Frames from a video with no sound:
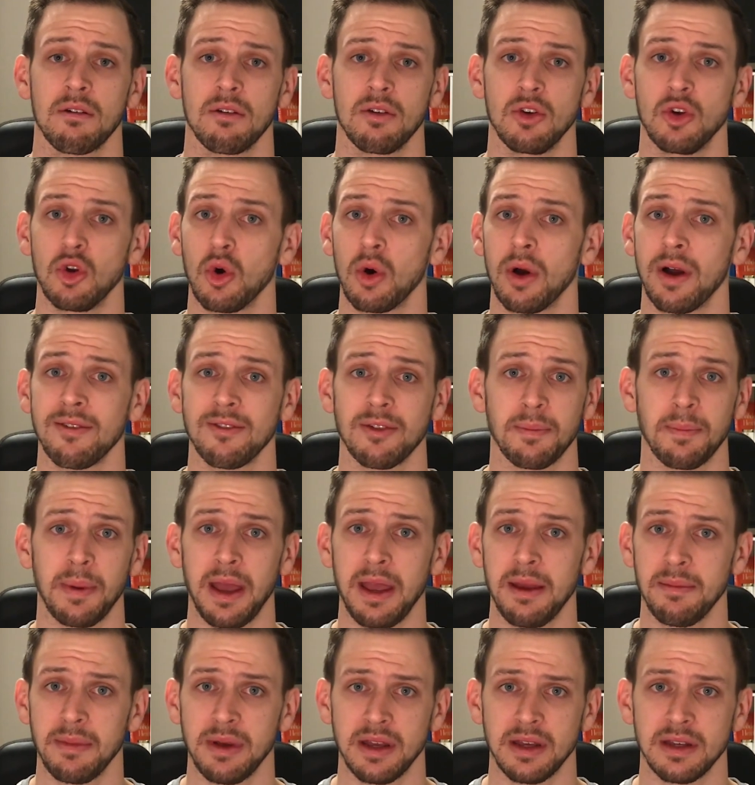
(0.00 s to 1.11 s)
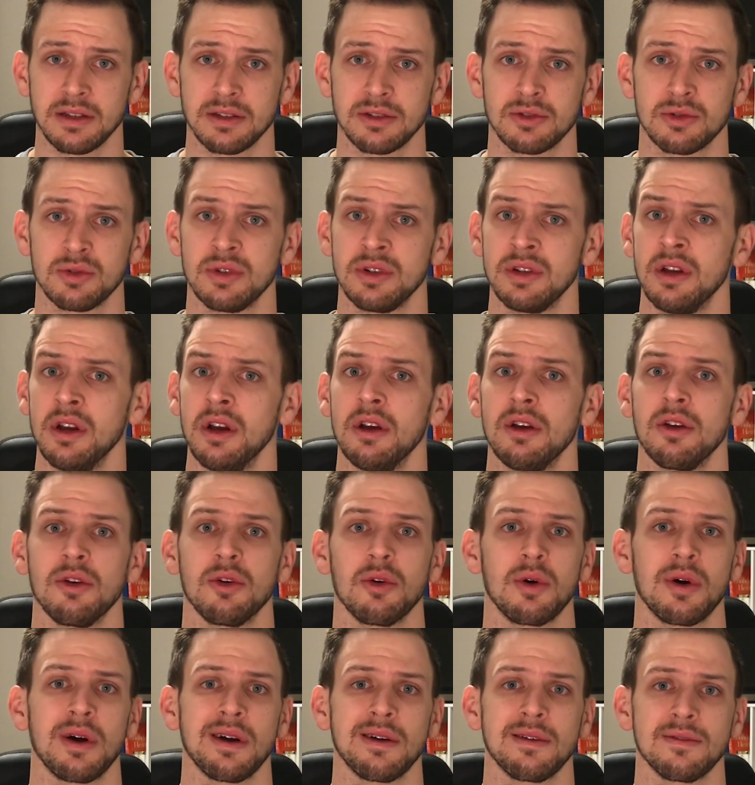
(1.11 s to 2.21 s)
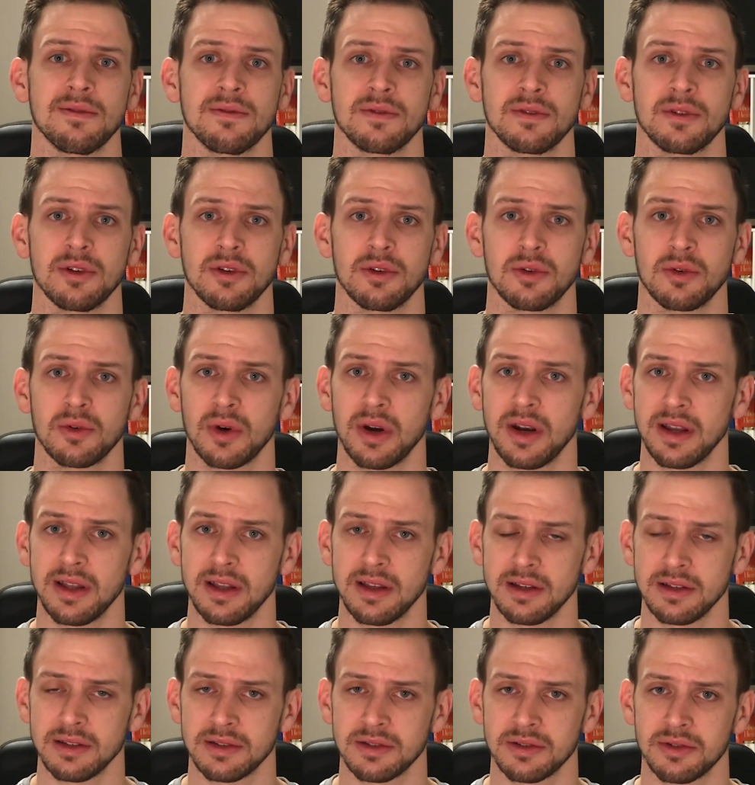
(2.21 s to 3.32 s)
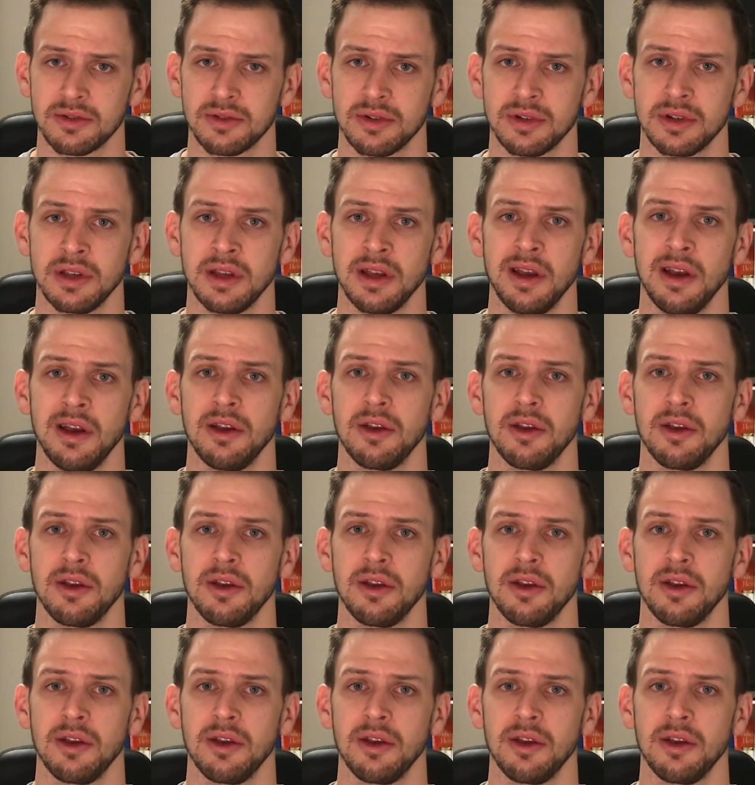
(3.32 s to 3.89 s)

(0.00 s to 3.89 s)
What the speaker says: You don't have a payment history, you don't have good credit history,